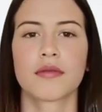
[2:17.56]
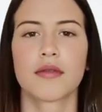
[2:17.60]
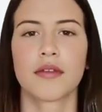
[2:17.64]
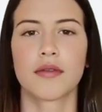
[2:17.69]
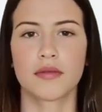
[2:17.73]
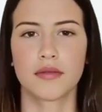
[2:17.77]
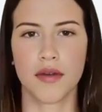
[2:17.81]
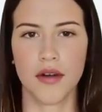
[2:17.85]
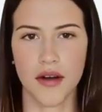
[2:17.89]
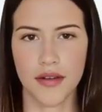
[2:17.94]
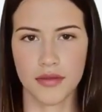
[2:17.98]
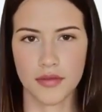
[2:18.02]

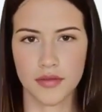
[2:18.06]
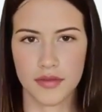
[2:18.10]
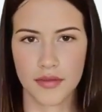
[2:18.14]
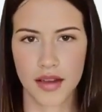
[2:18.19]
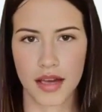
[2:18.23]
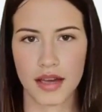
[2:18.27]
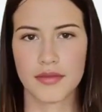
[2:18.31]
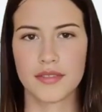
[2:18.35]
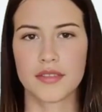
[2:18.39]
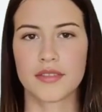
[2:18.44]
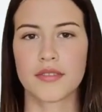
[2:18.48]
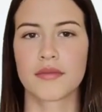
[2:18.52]
In
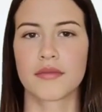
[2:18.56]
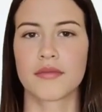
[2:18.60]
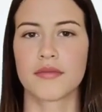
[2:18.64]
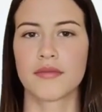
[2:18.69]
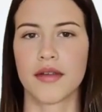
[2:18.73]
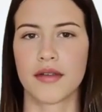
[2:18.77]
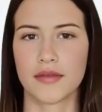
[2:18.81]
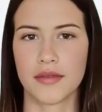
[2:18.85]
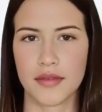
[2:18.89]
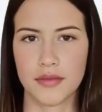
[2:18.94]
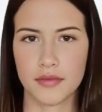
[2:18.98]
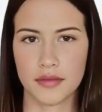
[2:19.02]
contrast,
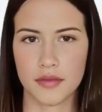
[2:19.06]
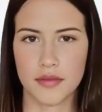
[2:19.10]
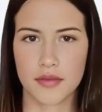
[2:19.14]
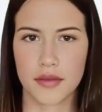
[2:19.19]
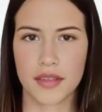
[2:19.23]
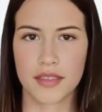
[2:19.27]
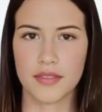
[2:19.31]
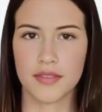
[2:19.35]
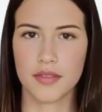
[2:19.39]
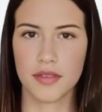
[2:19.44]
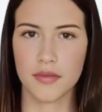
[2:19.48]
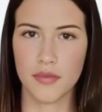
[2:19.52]
an
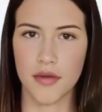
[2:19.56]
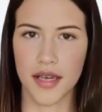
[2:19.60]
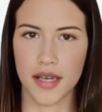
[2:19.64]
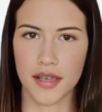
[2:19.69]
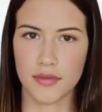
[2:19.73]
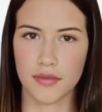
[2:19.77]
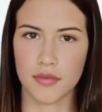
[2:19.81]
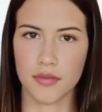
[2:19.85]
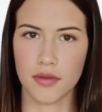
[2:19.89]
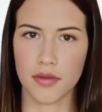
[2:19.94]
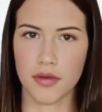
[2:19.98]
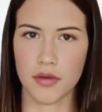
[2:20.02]
increased
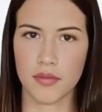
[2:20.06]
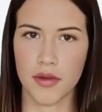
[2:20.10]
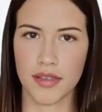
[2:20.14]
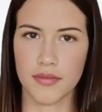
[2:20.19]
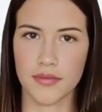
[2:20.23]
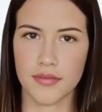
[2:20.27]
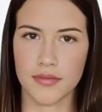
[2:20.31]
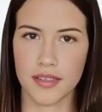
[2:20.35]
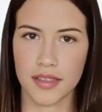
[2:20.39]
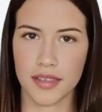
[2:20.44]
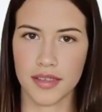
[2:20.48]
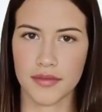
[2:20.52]
demand for
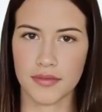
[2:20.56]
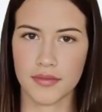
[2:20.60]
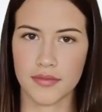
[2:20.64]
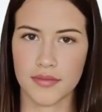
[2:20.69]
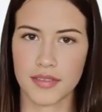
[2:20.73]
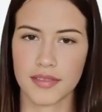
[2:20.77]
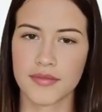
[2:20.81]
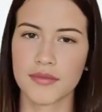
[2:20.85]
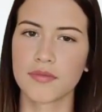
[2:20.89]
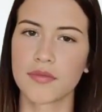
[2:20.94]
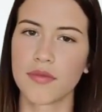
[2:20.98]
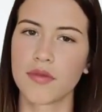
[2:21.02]
UST
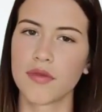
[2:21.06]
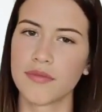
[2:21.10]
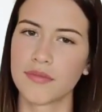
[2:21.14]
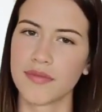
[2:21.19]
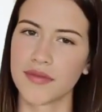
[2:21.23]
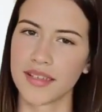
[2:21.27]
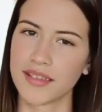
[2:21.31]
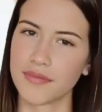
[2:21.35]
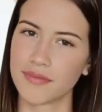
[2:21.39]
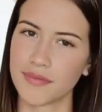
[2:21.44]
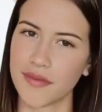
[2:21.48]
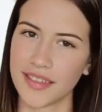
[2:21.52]
sees more
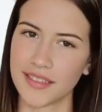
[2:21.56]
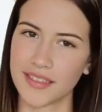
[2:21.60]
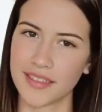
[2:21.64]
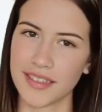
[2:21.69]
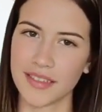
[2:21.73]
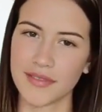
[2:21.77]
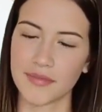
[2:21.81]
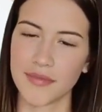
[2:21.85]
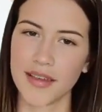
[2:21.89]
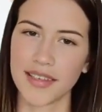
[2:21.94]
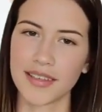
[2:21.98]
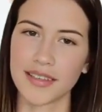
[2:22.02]
being
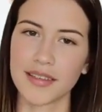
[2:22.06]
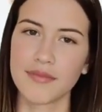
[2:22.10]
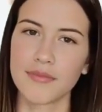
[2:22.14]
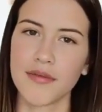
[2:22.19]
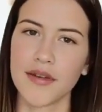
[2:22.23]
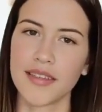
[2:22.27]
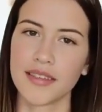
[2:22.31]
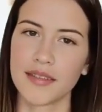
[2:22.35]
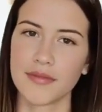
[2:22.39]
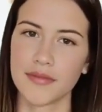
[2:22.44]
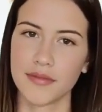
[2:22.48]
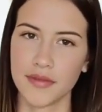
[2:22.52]
minted by
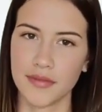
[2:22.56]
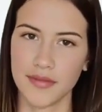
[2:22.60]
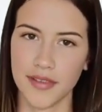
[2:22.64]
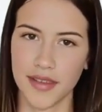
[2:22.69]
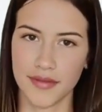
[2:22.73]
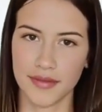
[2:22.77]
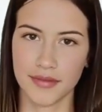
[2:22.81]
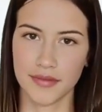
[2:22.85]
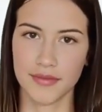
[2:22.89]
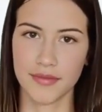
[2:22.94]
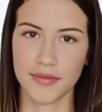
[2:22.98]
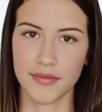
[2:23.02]
committing
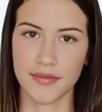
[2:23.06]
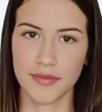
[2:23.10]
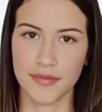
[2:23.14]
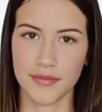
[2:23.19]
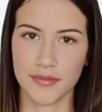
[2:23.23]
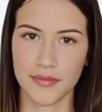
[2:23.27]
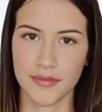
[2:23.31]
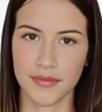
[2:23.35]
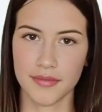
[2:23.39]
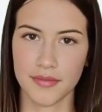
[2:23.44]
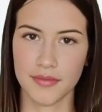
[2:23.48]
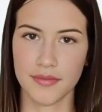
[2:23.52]
Luna.
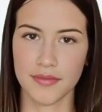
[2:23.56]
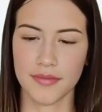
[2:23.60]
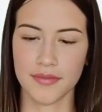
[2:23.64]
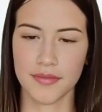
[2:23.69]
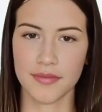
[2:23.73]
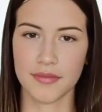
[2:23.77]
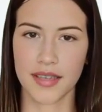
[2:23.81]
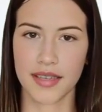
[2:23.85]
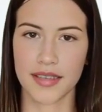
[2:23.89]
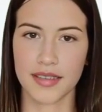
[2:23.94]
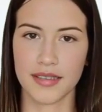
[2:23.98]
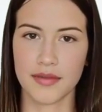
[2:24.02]

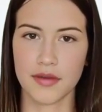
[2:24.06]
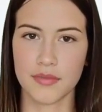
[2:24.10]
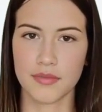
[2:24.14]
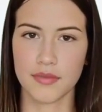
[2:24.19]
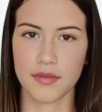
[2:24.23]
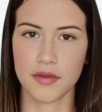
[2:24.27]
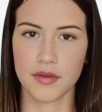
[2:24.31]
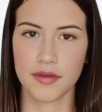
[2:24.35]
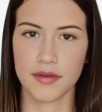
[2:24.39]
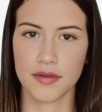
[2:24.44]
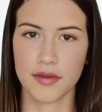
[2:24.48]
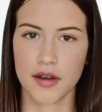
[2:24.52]
Anchor
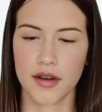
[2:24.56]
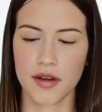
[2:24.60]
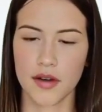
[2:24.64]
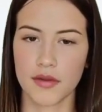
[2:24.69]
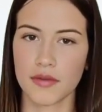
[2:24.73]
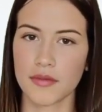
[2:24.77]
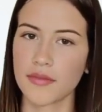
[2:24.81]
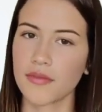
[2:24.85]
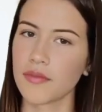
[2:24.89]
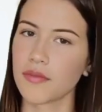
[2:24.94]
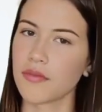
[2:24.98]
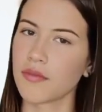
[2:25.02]

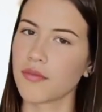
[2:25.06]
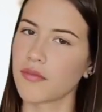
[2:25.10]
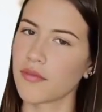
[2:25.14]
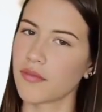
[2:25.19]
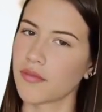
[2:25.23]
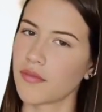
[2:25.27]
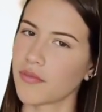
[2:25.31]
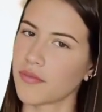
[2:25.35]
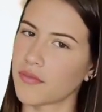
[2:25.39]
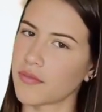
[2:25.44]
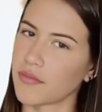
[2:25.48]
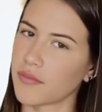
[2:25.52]
Protocol
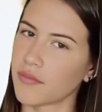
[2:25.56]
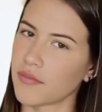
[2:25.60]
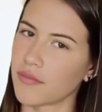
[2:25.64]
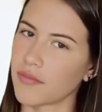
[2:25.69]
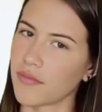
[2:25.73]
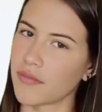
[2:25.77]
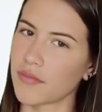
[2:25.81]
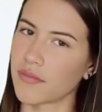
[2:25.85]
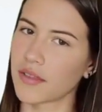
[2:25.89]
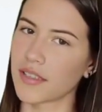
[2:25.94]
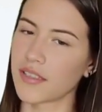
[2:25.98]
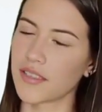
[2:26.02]

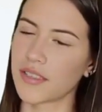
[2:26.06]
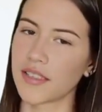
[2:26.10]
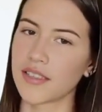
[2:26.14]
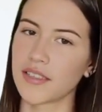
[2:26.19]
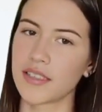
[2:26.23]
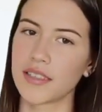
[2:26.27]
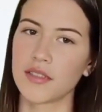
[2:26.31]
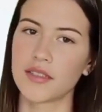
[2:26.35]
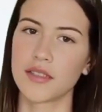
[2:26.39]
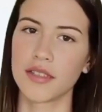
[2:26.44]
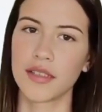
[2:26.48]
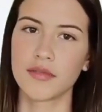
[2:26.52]
this
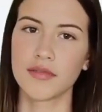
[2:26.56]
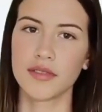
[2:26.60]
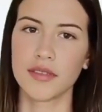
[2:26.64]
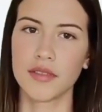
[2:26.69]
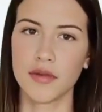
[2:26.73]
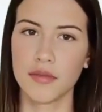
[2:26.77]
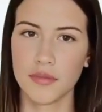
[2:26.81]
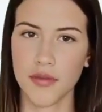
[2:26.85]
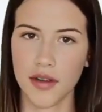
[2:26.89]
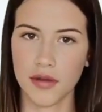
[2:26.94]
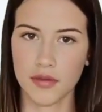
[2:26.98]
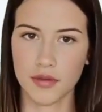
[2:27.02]
isn't just a
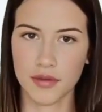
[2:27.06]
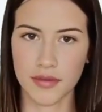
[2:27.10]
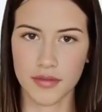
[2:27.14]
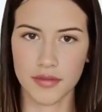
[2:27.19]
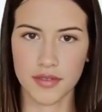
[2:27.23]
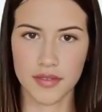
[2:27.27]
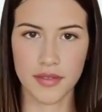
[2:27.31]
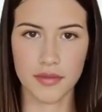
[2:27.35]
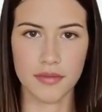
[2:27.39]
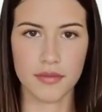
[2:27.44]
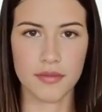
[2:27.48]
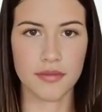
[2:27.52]

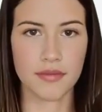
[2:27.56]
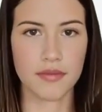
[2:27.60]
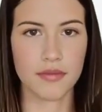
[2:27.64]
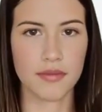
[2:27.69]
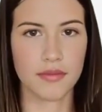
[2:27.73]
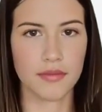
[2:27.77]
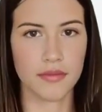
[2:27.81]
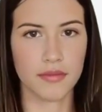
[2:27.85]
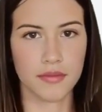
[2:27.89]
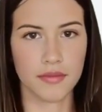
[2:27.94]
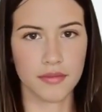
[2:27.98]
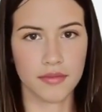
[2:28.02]
component.
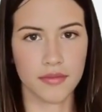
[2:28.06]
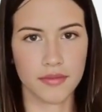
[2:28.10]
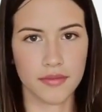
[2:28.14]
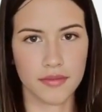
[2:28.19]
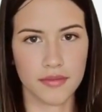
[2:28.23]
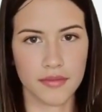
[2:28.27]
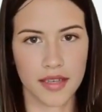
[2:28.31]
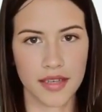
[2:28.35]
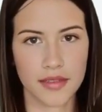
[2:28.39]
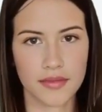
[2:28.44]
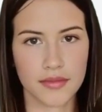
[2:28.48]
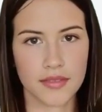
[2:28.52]

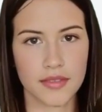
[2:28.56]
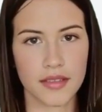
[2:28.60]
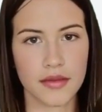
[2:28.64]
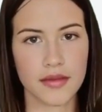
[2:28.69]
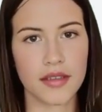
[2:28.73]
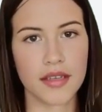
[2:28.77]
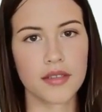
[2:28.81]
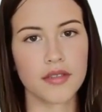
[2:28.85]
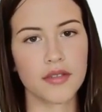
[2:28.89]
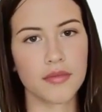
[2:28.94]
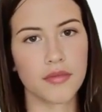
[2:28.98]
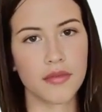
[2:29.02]
It's the
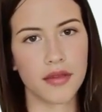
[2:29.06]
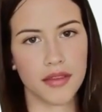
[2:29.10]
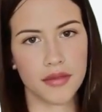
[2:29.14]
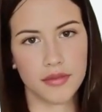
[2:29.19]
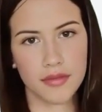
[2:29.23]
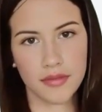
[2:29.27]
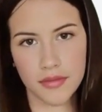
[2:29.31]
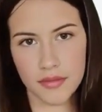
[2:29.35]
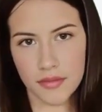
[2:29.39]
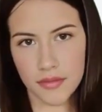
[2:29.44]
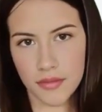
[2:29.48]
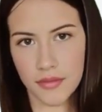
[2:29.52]
linchpin.